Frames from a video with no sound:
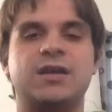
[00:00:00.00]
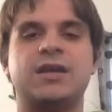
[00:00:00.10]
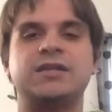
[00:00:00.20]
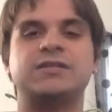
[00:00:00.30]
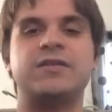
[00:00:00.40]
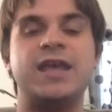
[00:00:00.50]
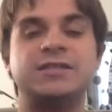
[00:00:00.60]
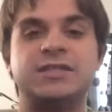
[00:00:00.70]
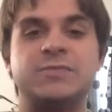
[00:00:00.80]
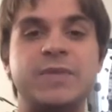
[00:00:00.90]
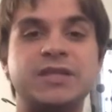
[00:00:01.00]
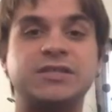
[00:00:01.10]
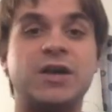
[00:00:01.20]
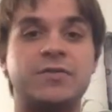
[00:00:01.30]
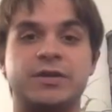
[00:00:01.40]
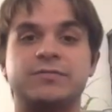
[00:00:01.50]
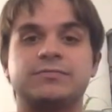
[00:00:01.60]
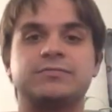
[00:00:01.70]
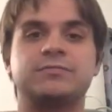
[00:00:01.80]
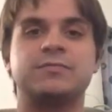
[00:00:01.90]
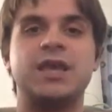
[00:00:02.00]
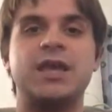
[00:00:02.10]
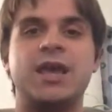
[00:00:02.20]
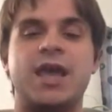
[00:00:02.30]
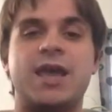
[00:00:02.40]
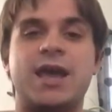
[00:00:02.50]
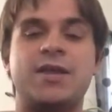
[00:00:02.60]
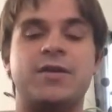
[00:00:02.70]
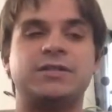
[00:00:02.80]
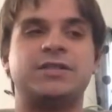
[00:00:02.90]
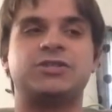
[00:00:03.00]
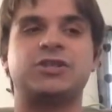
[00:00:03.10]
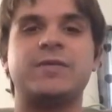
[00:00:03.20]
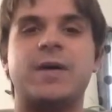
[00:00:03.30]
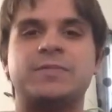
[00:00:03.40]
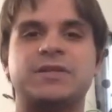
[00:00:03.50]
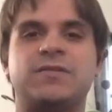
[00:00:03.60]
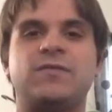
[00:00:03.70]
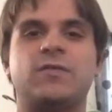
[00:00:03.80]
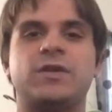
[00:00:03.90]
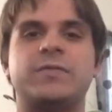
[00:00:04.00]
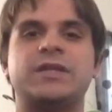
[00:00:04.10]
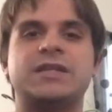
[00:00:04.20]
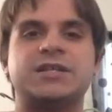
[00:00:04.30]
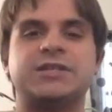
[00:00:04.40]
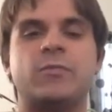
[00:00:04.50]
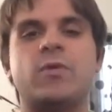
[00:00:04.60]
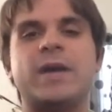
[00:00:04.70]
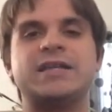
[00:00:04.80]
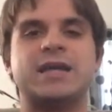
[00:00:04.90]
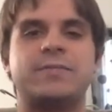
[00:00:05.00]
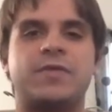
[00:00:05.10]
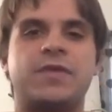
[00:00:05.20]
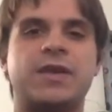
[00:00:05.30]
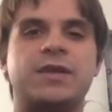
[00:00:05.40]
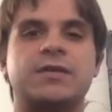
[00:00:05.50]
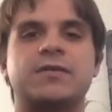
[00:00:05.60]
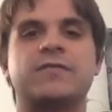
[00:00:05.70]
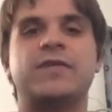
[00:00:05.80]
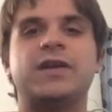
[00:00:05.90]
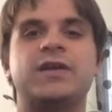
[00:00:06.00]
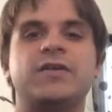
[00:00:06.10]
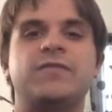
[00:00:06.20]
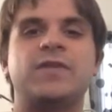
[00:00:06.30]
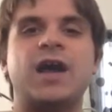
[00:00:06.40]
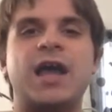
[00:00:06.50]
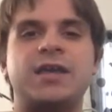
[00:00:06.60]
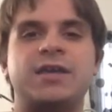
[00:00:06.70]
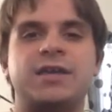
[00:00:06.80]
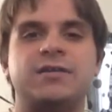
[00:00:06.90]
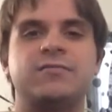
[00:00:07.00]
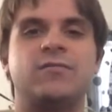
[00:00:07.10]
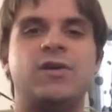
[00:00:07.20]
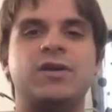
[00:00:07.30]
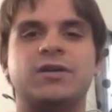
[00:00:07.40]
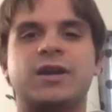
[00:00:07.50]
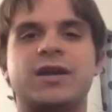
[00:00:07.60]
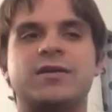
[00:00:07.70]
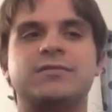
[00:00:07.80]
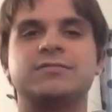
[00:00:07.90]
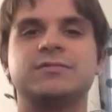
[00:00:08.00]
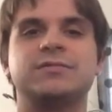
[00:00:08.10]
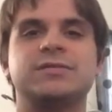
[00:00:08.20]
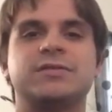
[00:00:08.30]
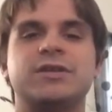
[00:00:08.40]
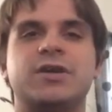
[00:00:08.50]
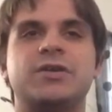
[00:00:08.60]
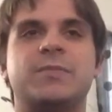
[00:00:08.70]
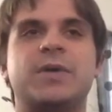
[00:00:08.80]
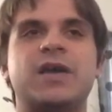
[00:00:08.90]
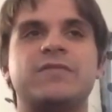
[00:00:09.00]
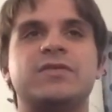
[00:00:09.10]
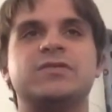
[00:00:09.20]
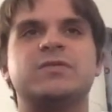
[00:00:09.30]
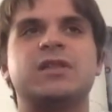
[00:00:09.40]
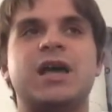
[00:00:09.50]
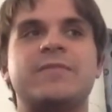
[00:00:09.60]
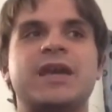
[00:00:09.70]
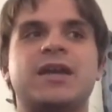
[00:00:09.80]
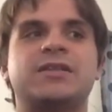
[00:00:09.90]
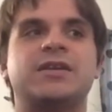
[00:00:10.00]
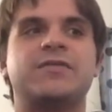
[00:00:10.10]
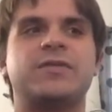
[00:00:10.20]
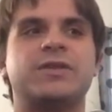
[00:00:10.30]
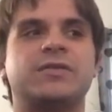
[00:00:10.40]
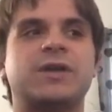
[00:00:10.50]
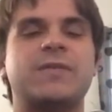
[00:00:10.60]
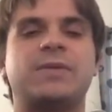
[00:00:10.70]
Okay, so next is Minnesota. And I know it's the extreme opposite of Florida, but it's actually more my type of thing. Very good for hiking, walking around. You know, you could probably even do some climbing out there if you went to the right